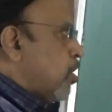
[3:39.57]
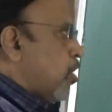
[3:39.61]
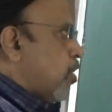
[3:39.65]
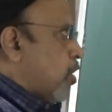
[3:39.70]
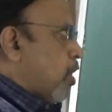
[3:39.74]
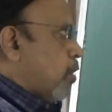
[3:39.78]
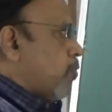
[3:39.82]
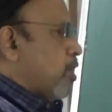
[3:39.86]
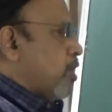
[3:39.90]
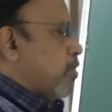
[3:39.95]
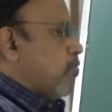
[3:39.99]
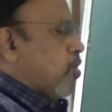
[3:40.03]

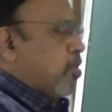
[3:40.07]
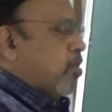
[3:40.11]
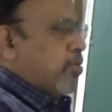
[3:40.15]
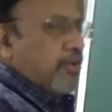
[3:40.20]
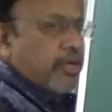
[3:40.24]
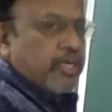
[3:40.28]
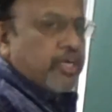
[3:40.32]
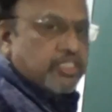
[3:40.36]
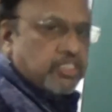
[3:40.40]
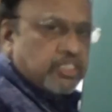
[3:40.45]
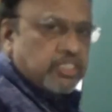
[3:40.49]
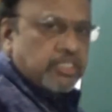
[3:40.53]
Now I want
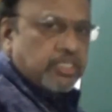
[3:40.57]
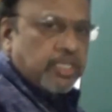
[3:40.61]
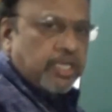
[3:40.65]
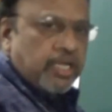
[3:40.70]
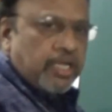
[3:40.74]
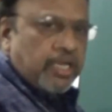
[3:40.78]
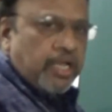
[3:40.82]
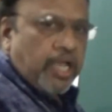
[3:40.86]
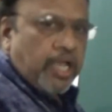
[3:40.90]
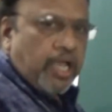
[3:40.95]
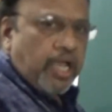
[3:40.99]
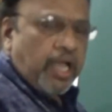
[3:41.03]
to consider
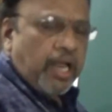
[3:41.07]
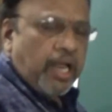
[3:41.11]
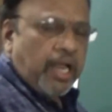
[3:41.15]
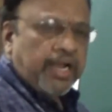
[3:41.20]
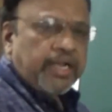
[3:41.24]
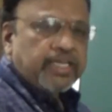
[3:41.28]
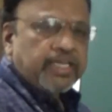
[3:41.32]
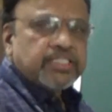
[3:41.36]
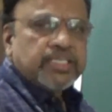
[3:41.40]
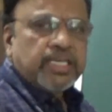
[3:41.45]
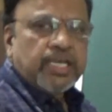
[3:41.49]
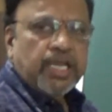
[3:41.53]

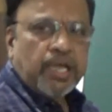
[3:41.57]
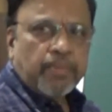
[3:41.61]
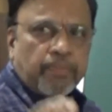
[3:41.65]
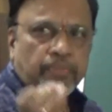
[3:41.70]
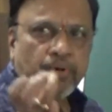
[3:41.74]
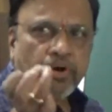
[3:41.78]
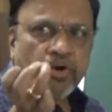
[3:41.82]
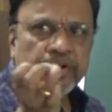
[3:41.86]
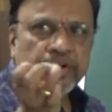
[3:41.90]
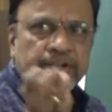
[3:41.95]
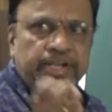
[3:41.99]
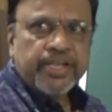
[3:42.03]
let us say a
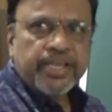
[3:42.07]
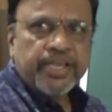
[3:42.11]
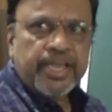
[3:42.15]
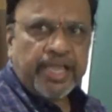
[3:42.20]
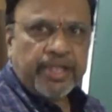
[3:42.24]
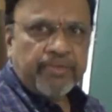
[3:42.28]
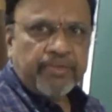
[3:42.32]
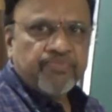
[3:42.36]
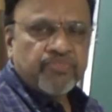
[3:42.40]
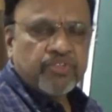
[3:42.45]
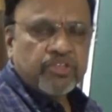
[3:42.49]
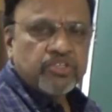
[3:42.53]
point
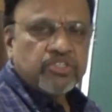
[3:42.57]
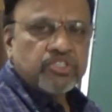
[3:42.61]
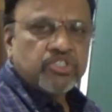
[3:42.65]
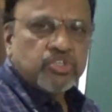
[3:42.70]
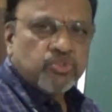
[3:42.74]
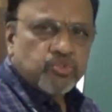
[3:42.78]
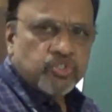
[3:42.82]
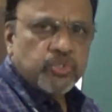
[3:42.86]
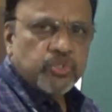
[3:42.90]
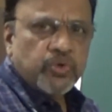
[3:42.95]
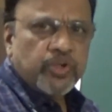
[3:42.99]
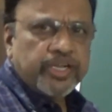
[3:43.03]
A
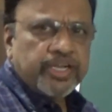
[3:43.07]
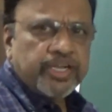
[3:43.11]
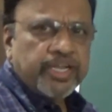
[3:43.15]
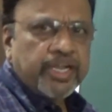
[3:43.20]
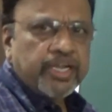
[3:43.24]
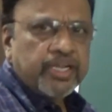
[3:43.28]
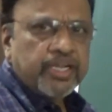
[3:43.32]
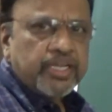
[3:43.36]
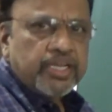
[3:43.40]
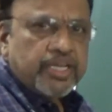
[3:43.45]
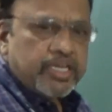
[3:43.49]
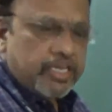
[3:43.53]

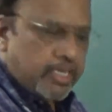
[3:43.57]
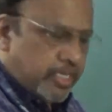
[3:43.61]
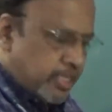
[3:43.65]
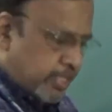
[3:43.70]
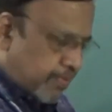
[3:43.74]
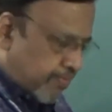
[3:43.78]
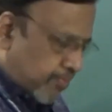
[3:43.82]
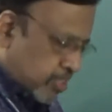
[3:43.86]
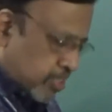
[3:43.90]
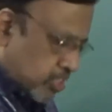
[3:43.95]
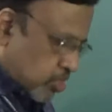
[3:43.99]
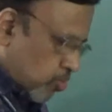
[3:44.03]
situated in the
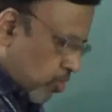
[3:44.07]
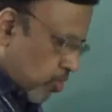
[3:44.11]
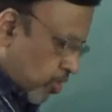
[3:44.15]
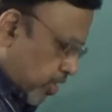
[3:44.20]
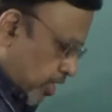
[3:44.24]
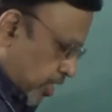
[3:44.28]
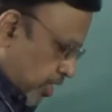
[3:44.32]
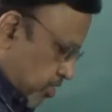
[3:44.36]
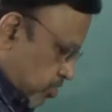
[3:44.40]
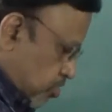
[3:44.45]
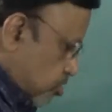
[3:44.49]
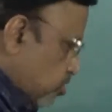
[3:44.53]
first
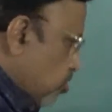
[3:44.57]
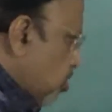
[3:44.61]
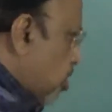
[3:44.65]
quadrant. So